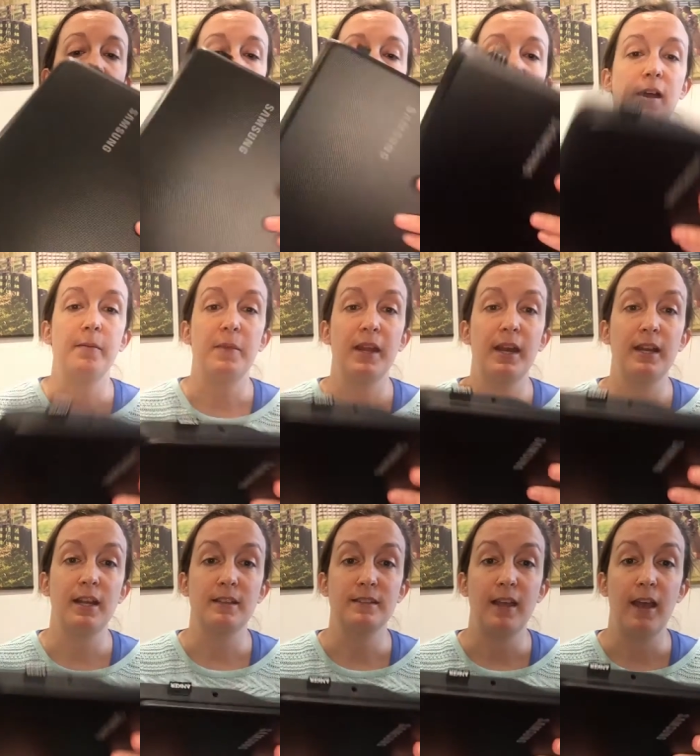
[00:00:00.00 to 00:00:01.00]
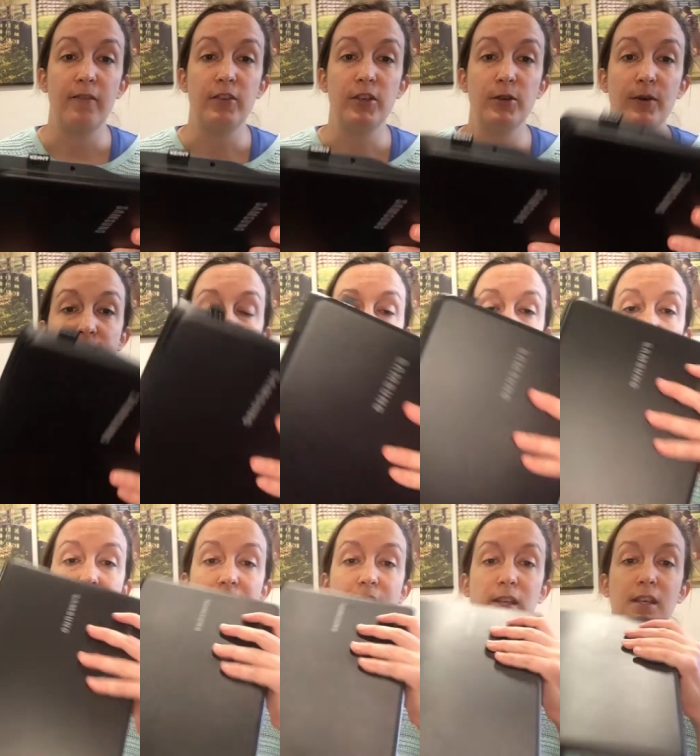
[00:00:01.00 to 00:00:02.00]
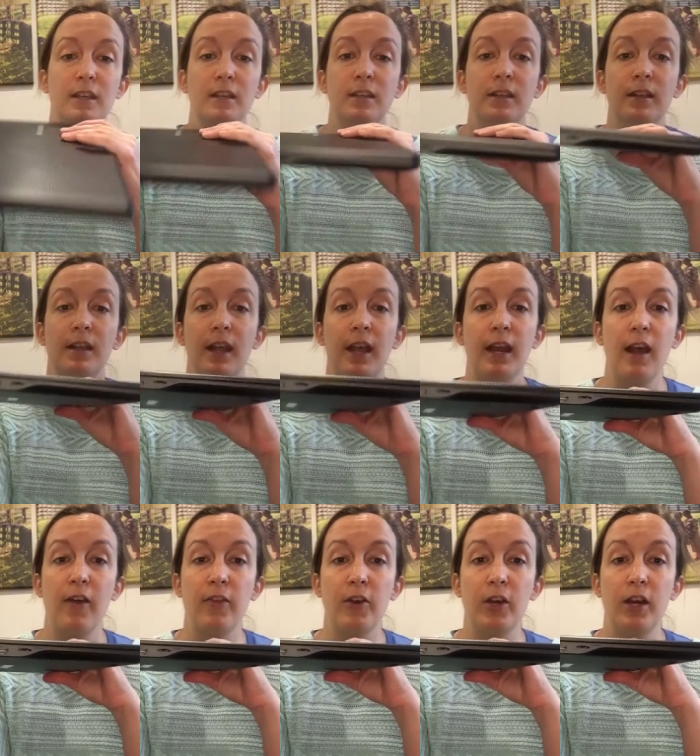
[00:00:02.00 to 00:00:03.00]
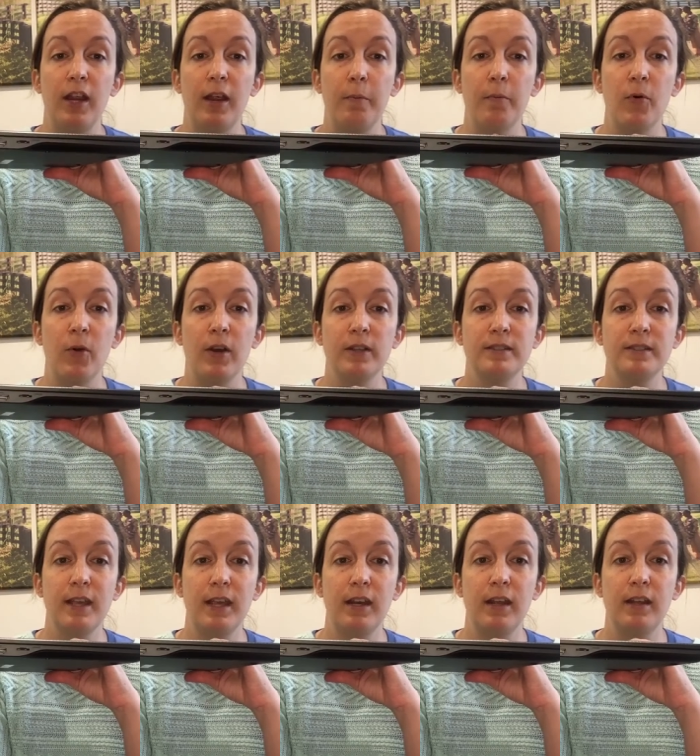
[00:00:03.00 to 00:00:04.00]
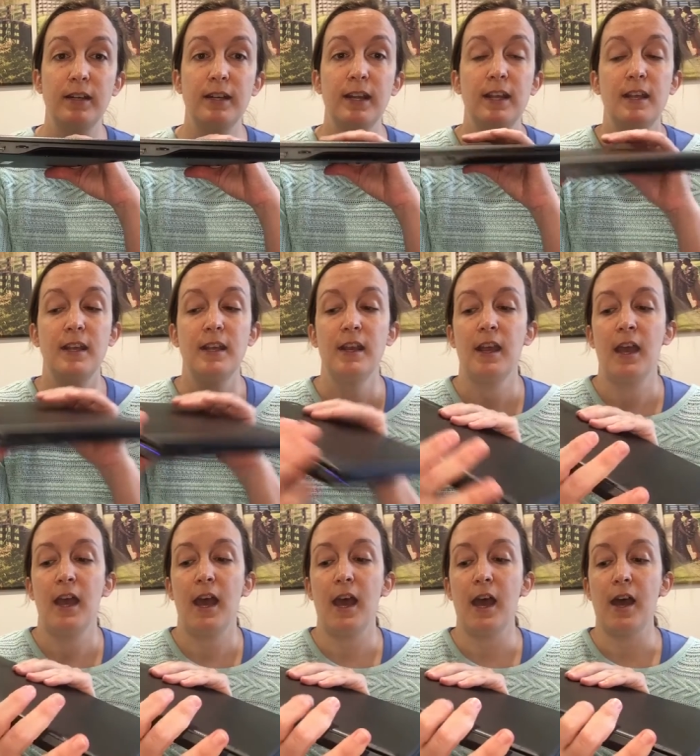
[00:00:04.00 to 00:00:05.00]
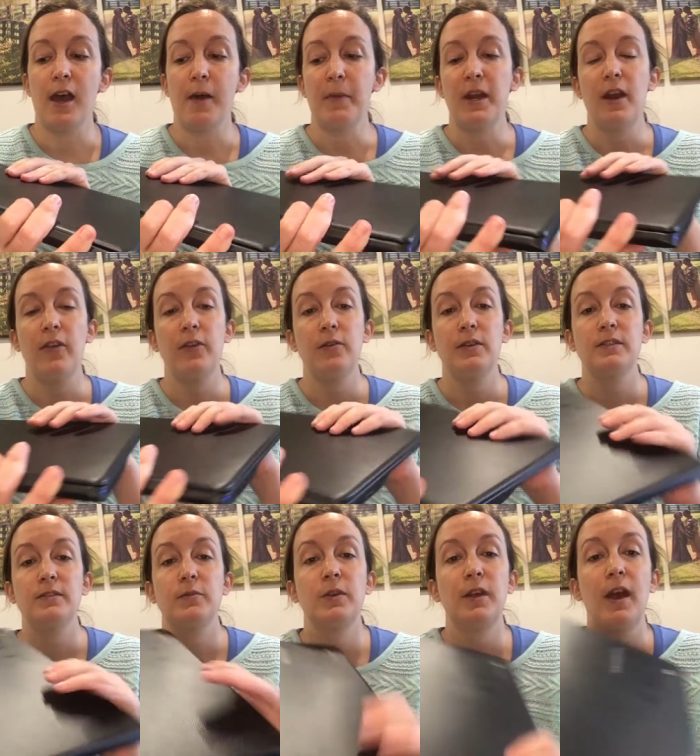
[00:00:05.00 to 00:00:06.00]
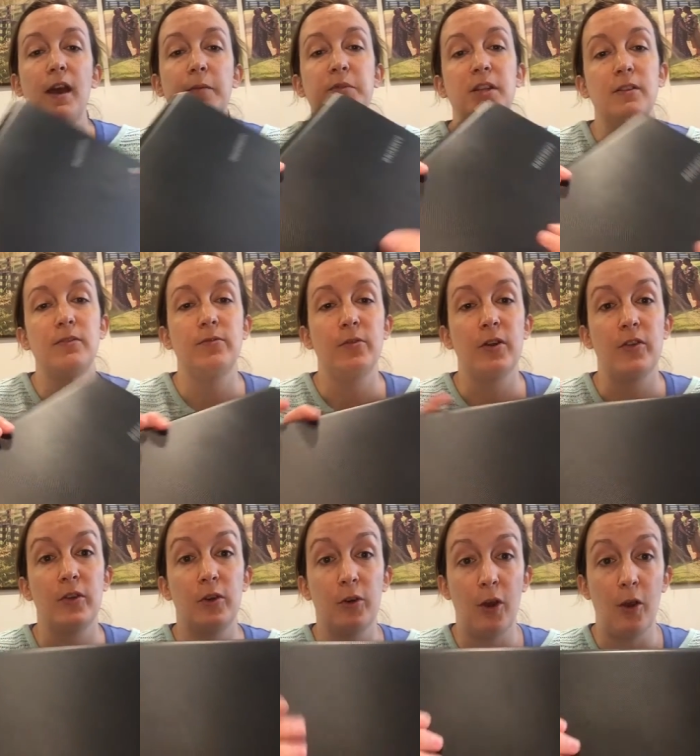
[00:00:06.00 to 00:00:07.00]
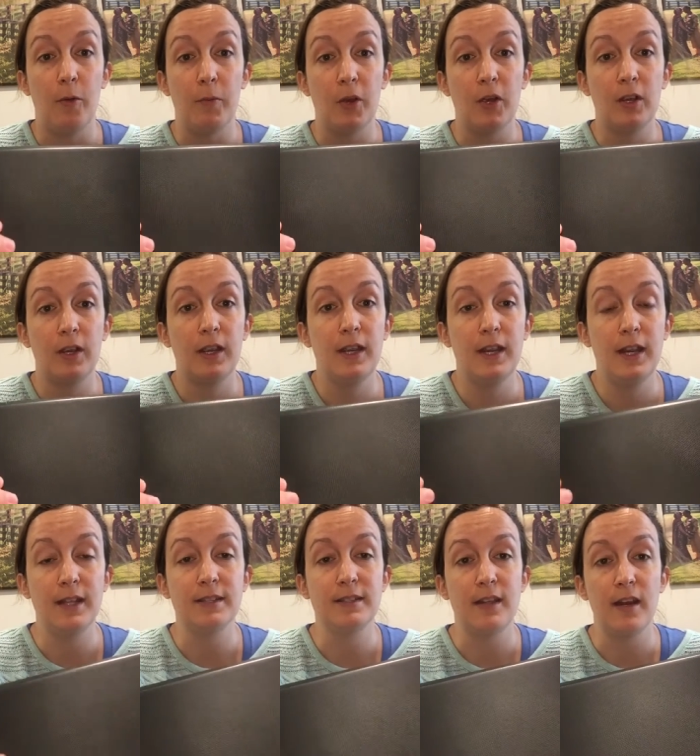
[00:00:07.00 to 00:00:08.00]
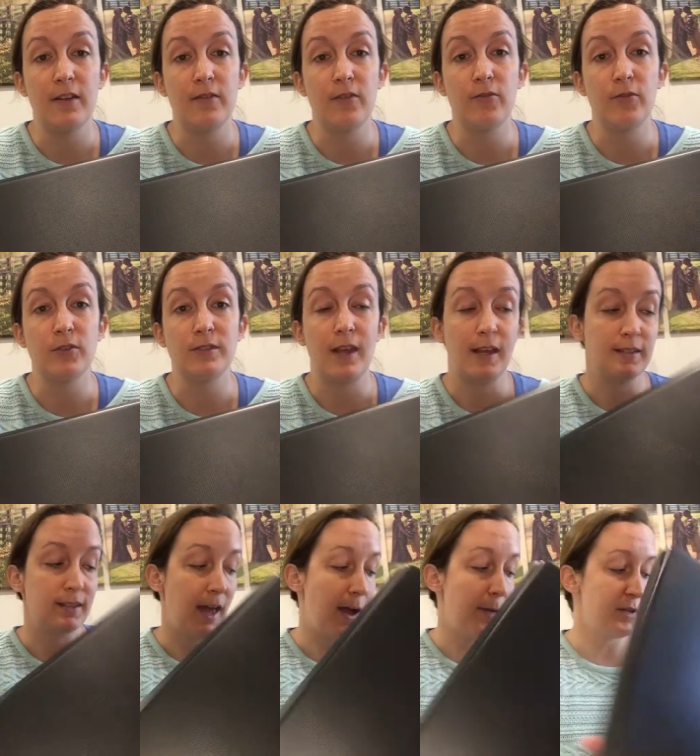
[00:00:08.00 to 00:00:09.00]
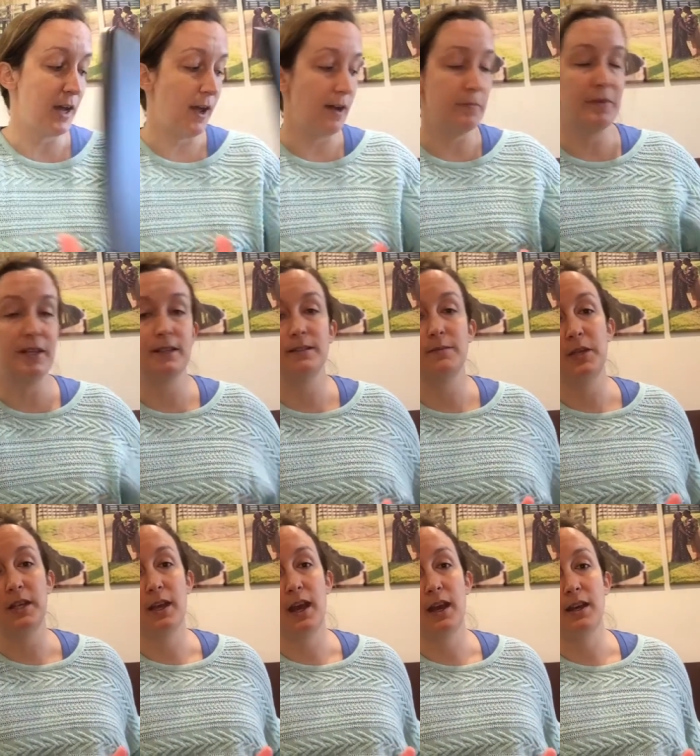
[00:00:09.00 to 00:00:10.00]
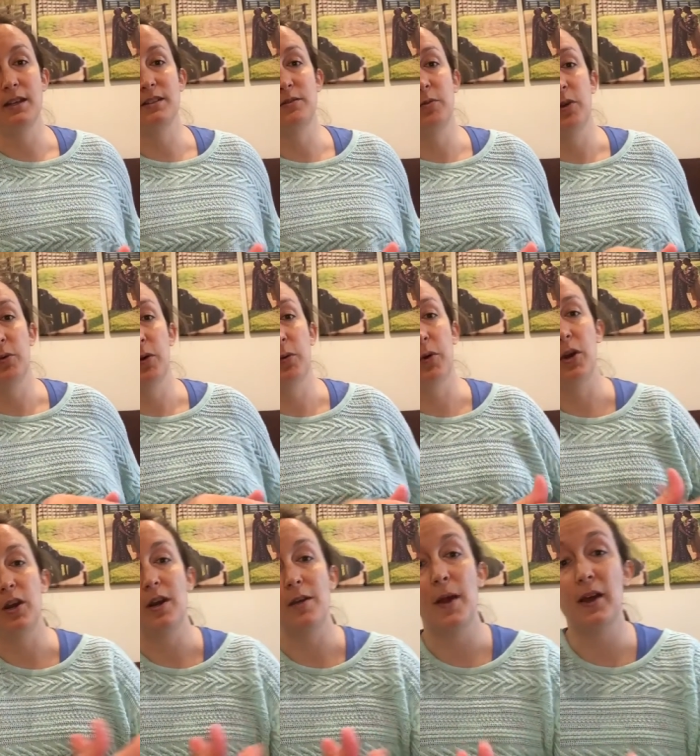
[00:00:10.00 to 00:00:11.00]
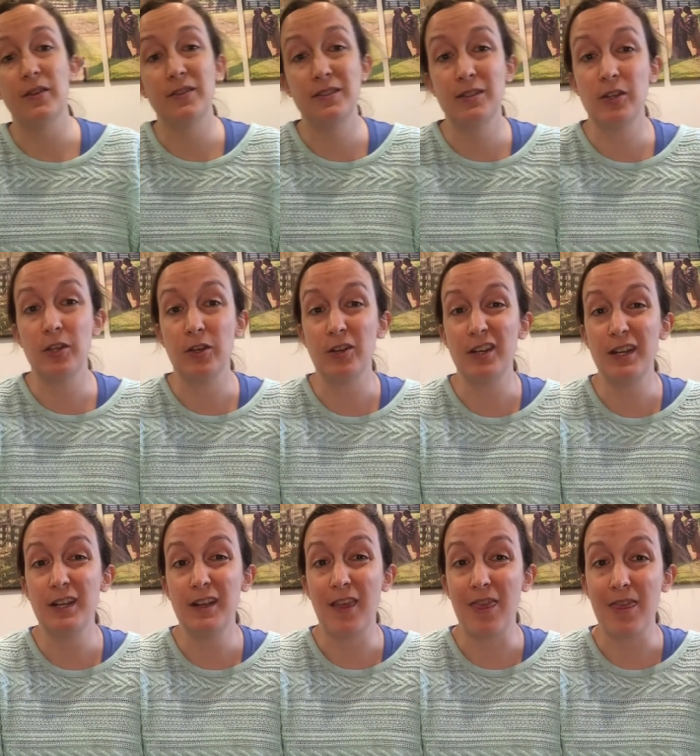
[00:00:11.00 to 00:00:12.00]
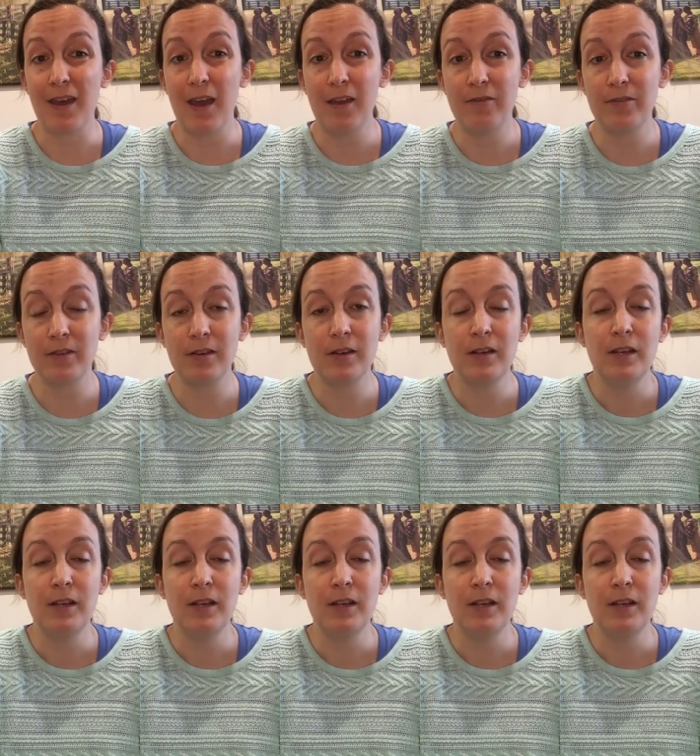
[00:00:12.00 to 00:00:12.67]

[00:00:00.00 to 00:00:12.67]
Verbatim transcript: Um, it does have USB and other imports in it. Um, another reason we opted for the Chromebook instead of a full-size laptop is because we were worried about security and theft.